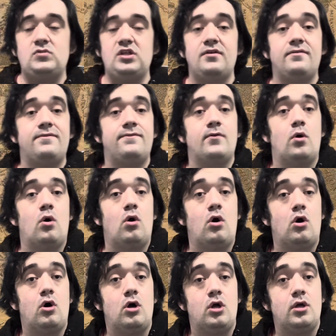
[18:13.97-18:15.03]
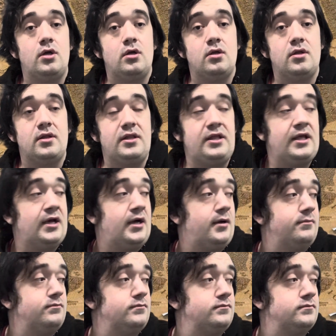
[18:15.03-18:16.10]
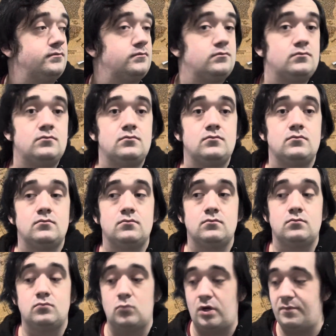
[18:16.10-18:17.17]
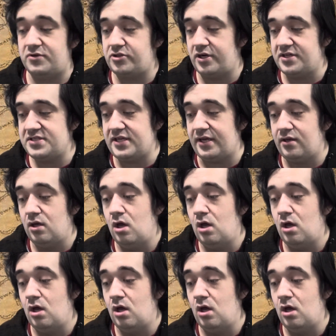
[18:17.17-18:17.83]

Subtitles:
for the what am I trying to say?